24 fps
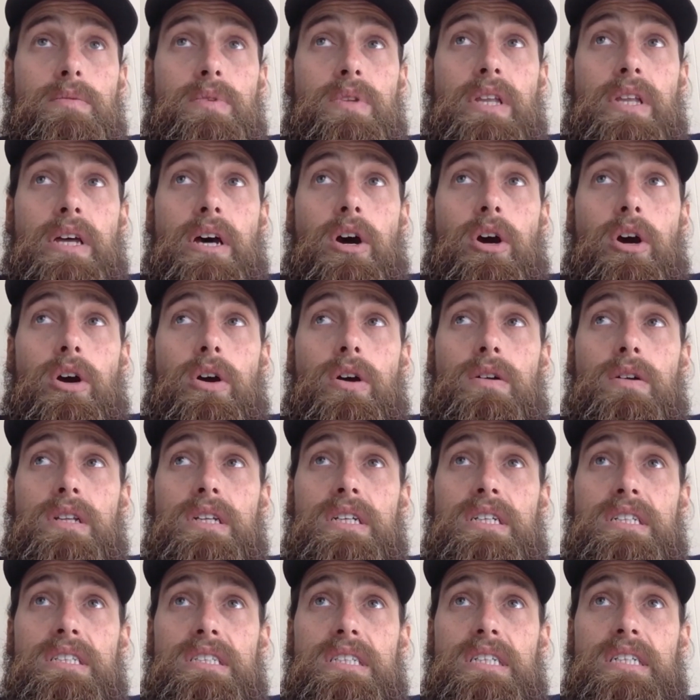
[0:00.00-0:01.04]
The
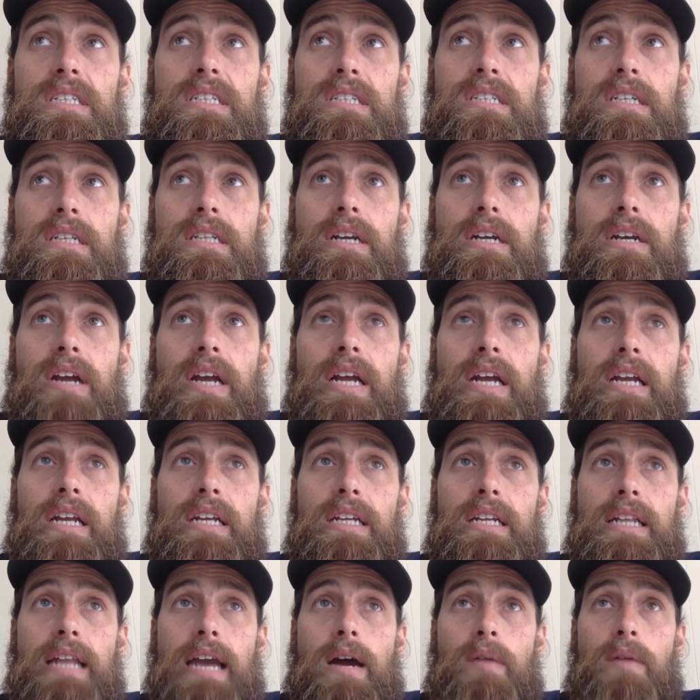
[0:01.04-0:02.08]
early season, they're
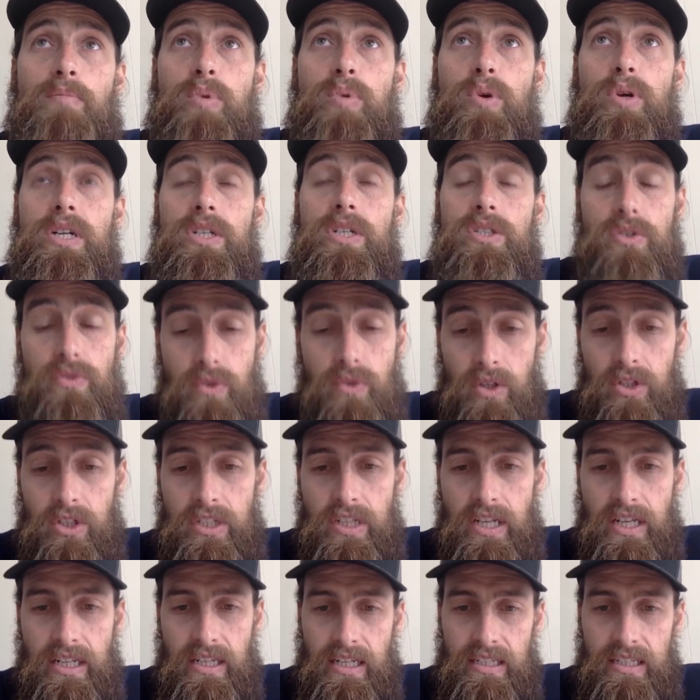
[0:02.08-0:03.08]
hitting that bridge first thing.